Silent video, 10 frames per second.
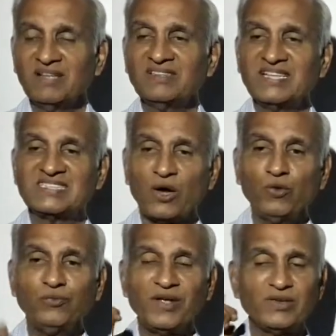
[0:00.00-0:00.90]
the
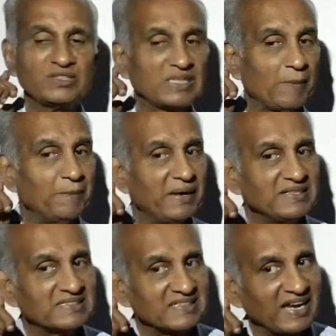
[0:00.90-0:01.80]
sound waves come
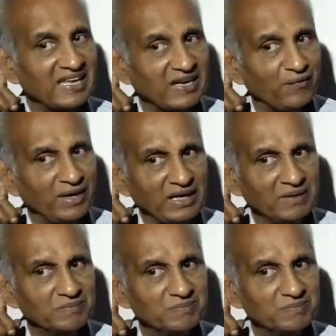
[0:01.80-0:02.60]
and strike our